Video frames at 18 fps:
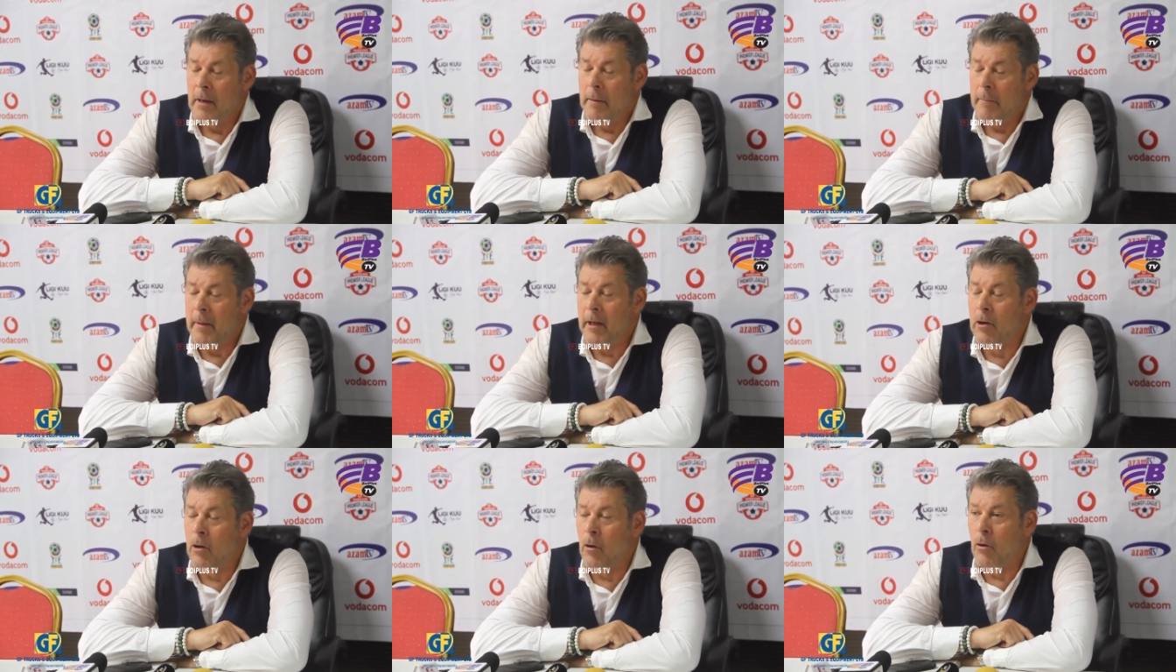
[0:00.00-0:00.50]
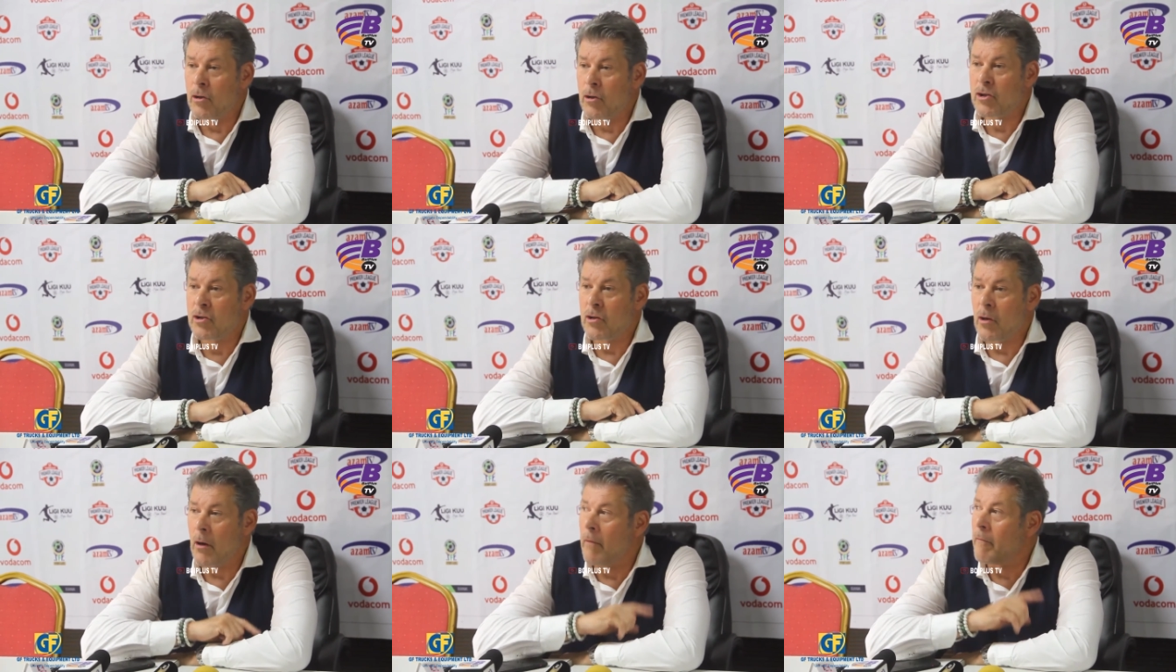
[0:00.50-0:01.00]

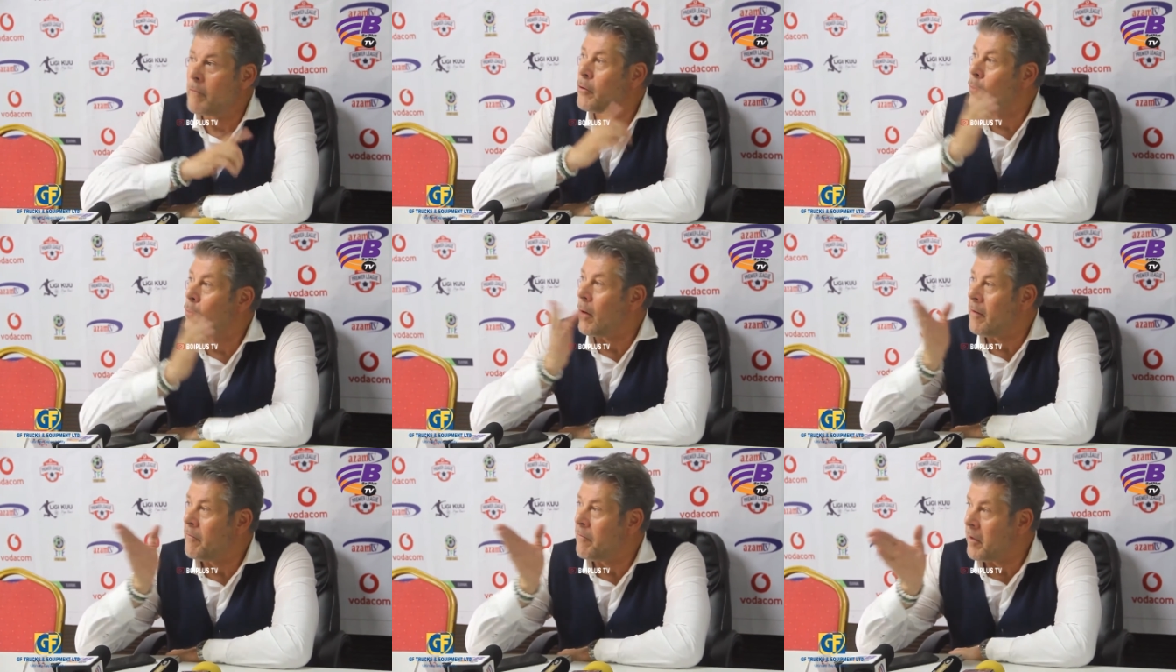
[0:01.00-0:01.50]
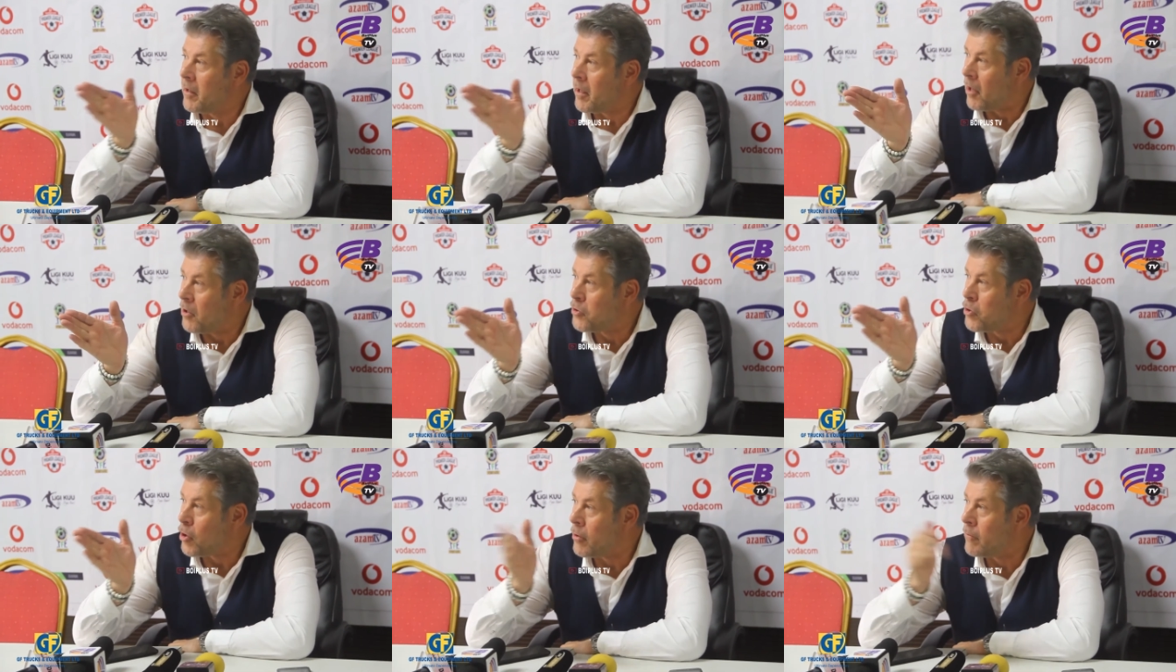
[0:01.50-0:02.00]
because of the
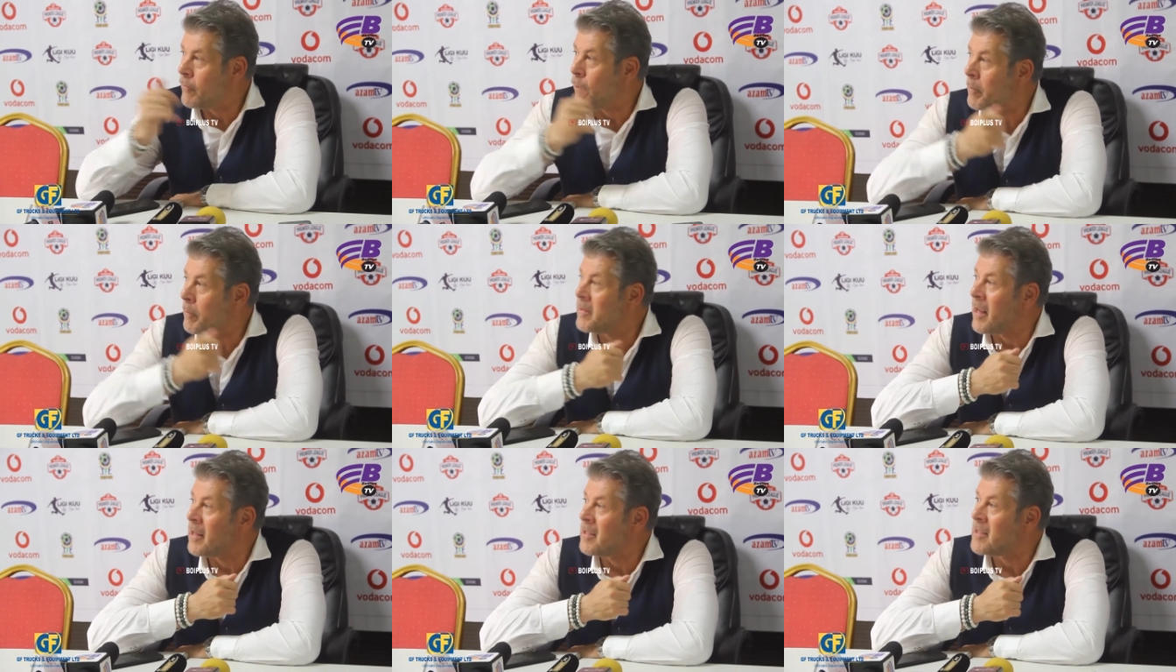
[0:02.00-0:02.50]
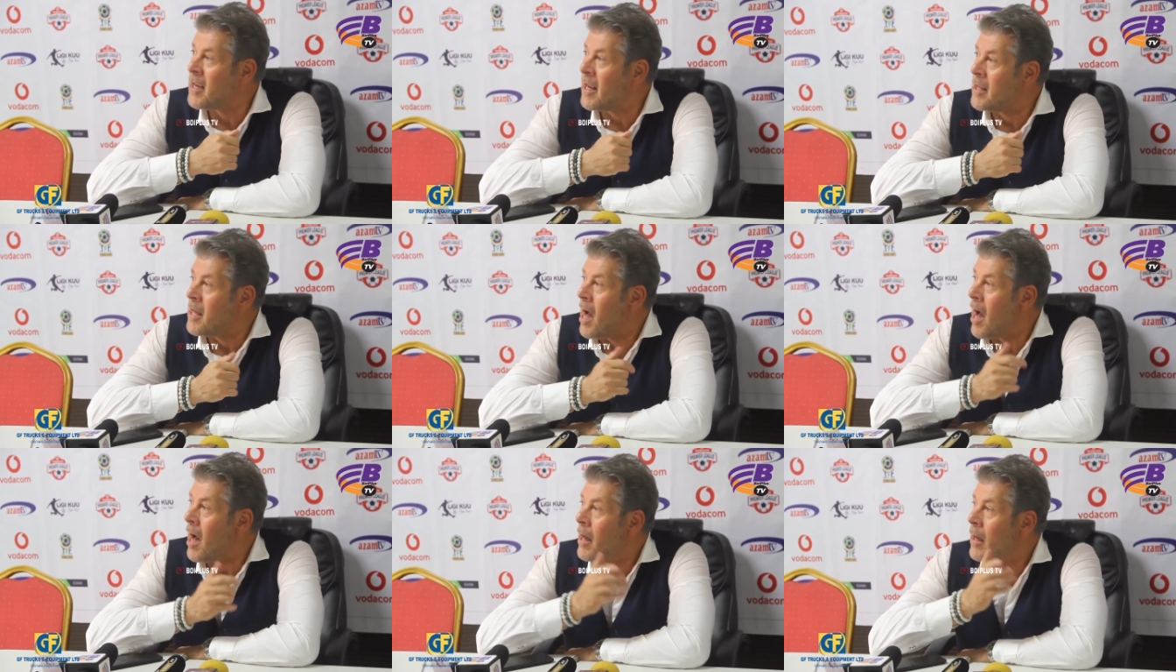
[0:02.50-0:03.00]
qualification from
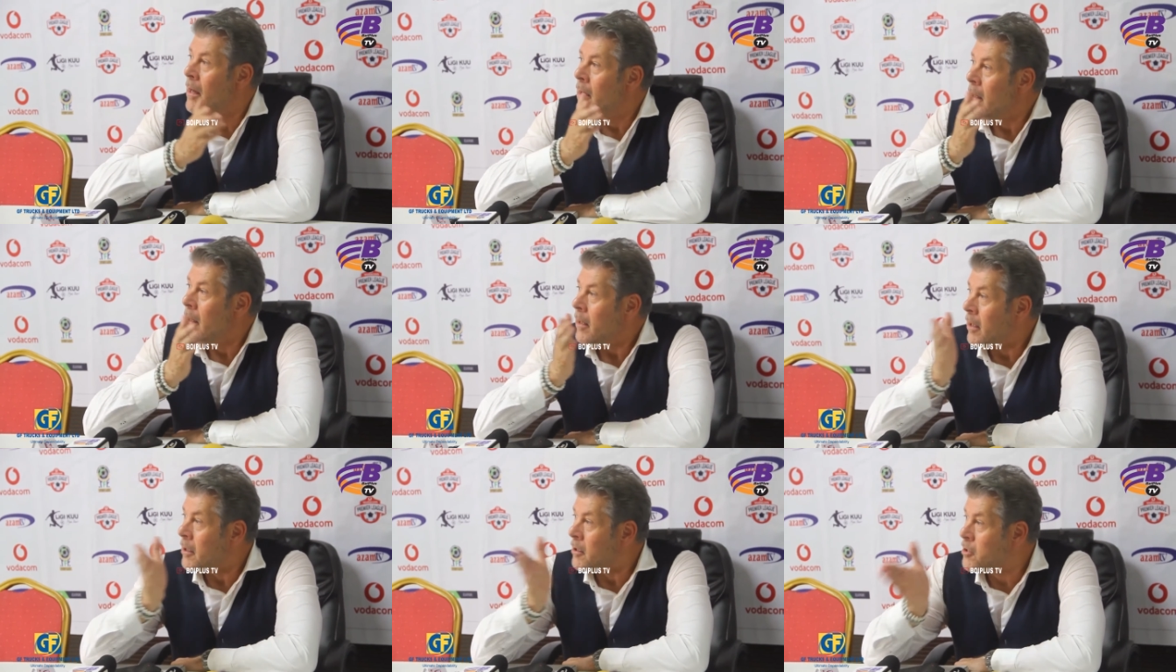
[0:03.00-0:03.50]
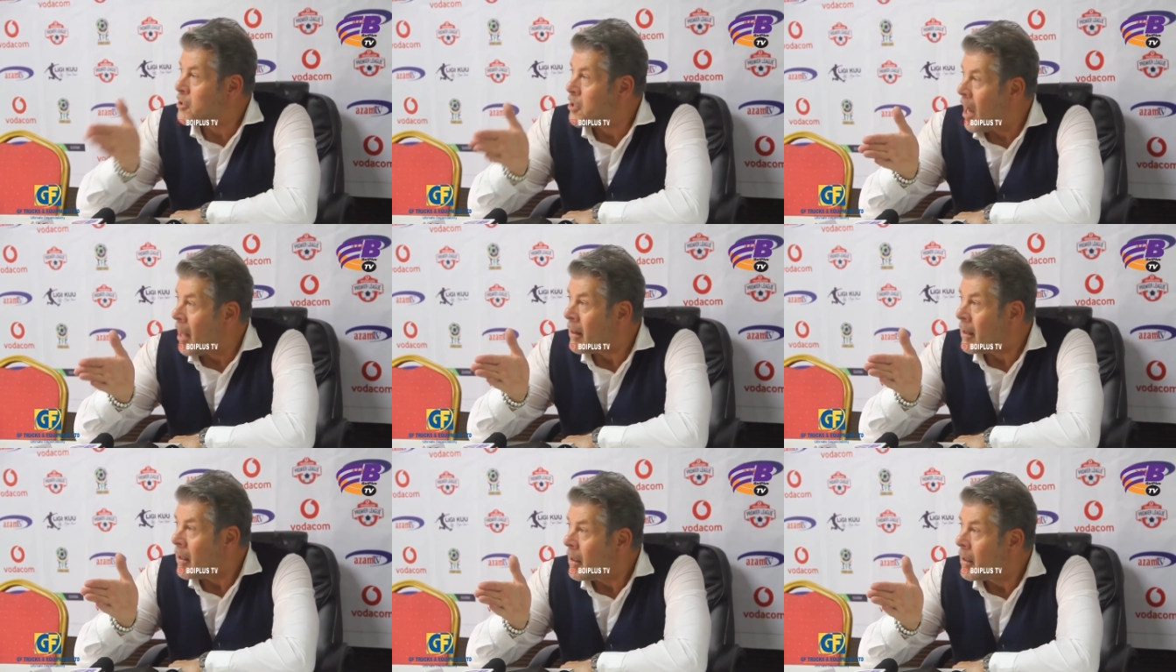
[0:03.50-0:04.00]
Tanzania in
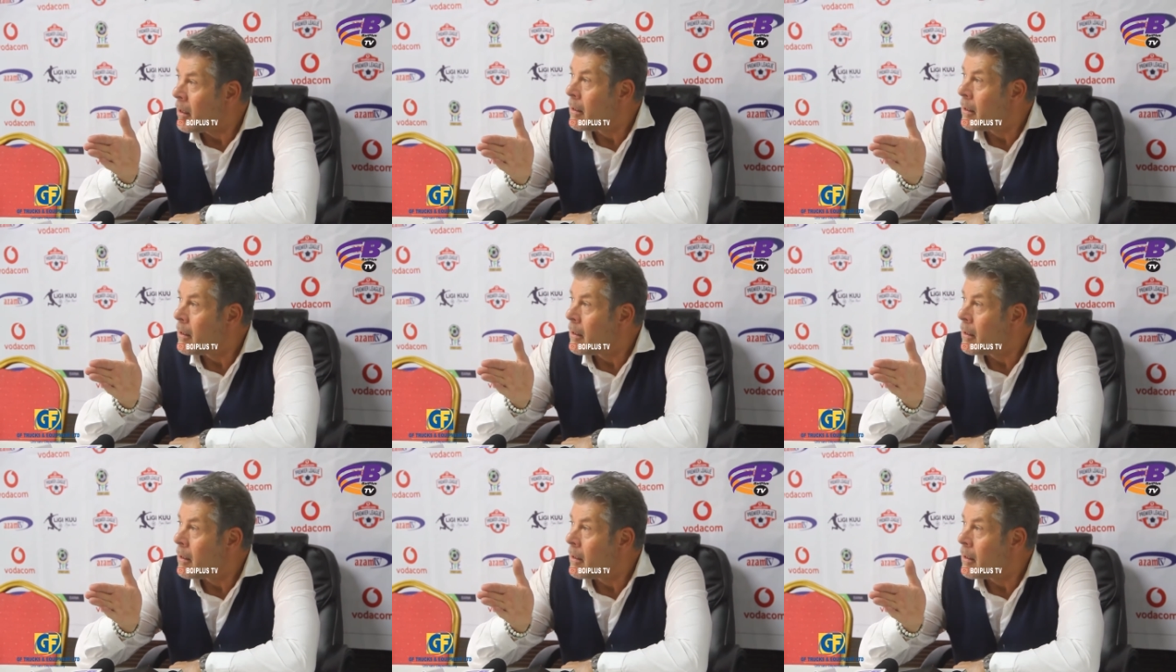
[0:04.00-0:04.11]
CHAN